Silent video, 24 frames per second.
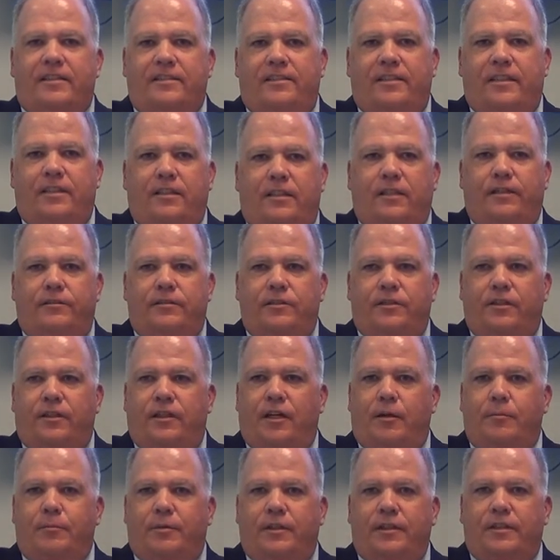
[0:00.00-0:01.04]
incentives to
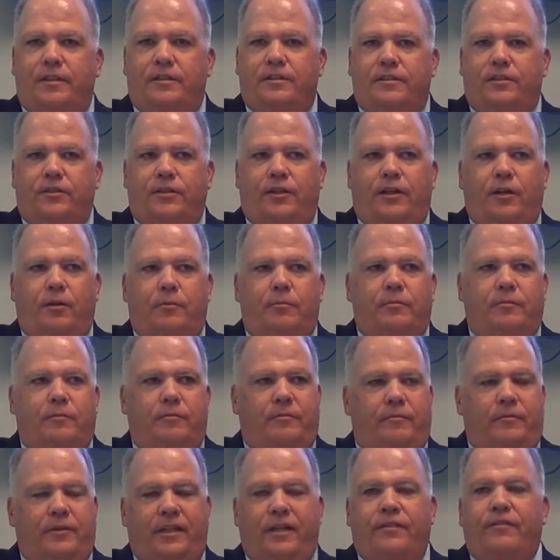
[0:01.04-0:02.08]
companies to help
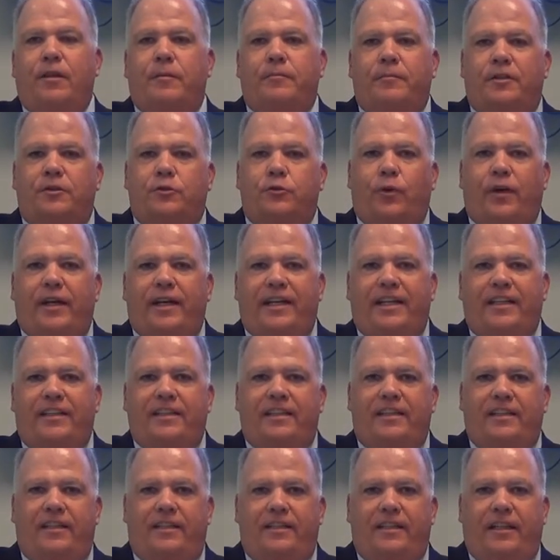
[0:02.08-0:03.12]
give them the training
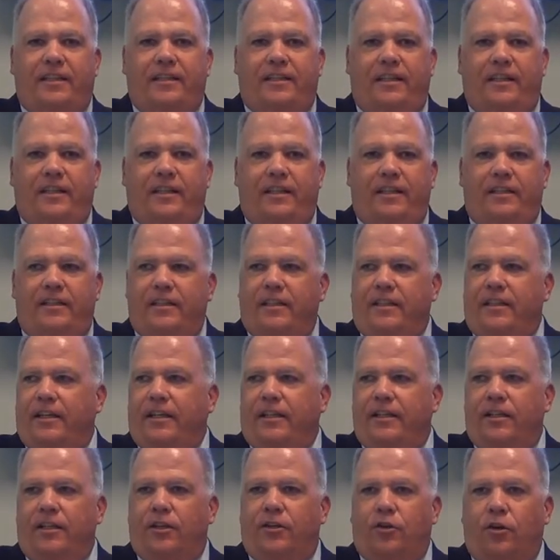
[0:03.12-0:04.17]
that they need, the
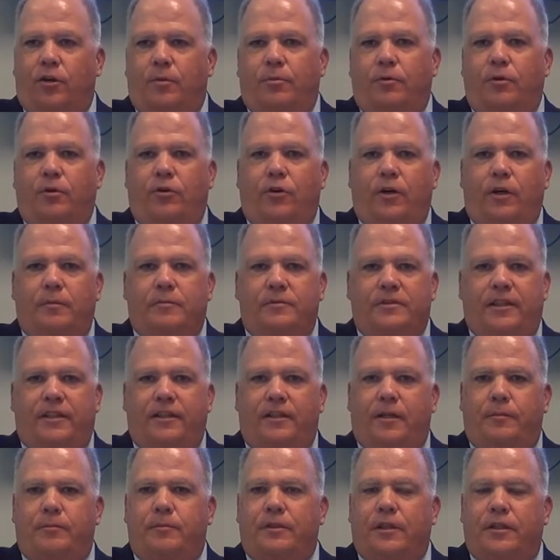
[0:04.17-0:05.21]
Kid and the Curve programs and a
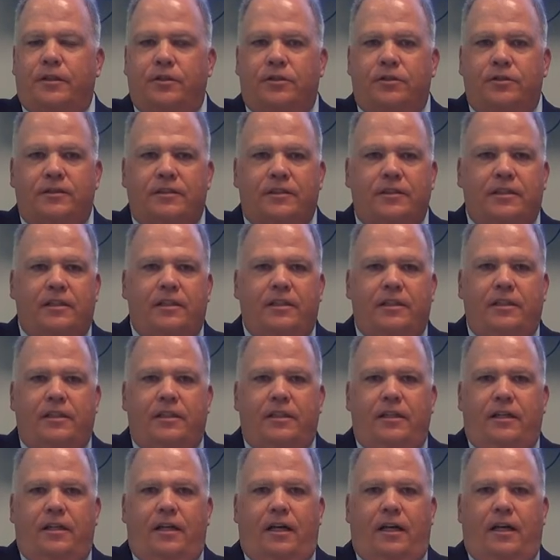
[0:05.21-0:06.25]
couple others.
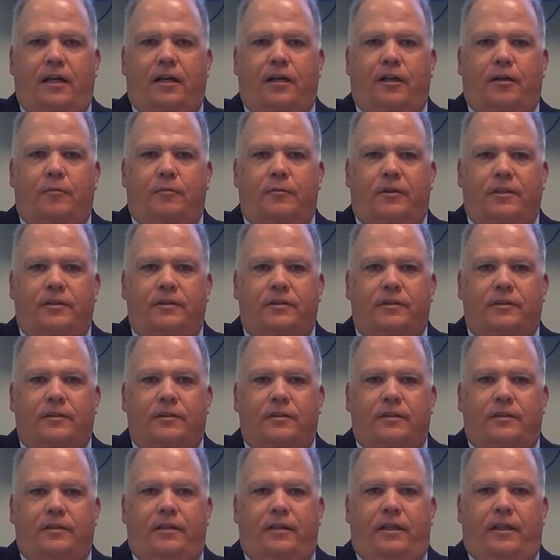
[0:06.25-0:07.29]

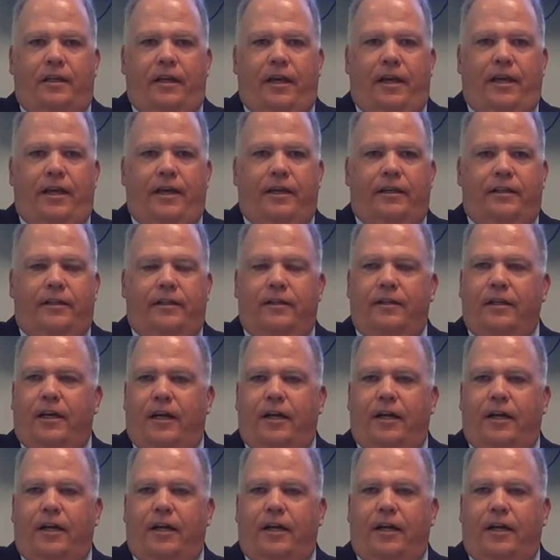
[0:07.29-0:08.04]
But